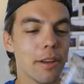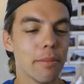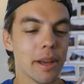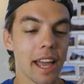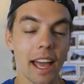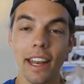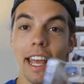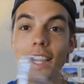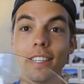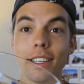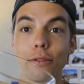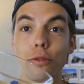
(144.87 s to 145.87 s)
But yeah,
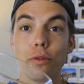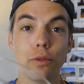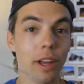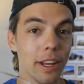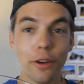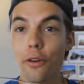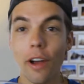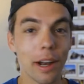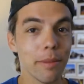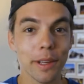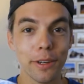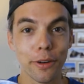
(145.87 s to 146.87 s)
it's
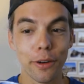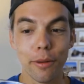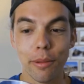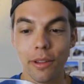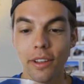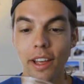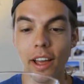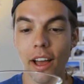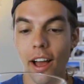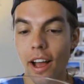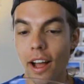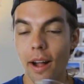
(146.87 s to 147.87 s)
incredibly durable.
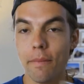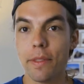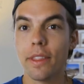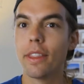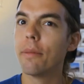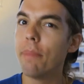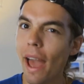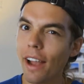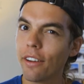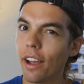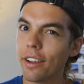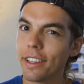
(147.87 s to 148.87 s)
The
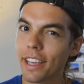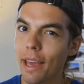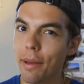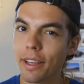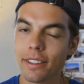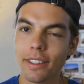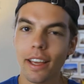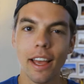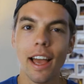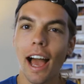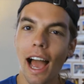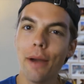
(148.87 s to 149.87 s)
background of the Chemex,
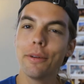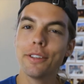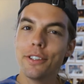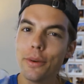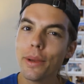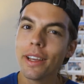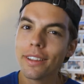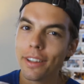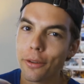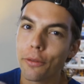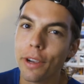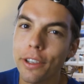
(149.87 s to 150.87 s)
I was doing a
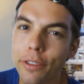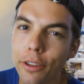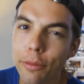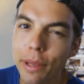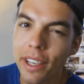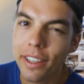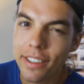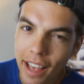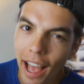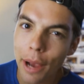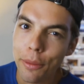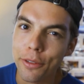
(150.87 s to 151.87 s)
little research because
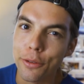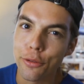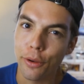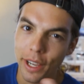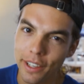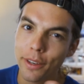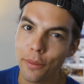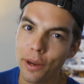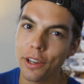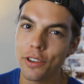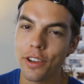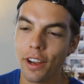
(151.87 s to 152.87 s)
I was intrigued and
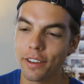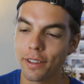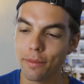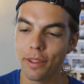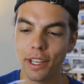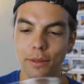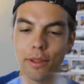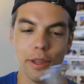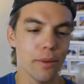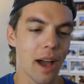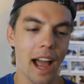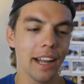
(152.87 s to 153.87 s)
wanted to share some things with
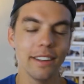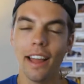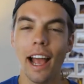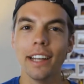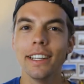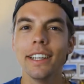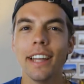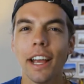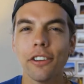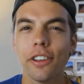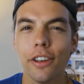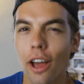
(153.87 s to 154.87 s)
you. I didn't
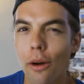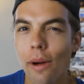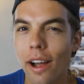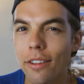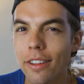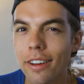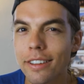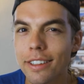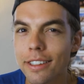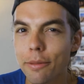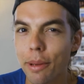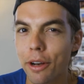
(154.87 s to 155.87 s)
actually know how long
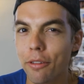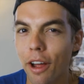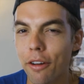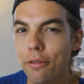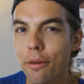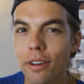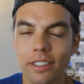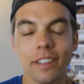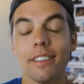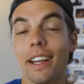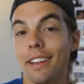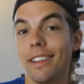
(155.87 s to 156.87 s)
this had been around for, so I
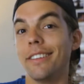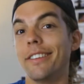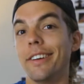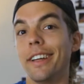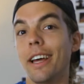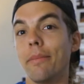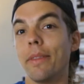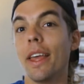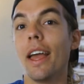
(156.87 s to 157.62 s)
was like, let's look it up.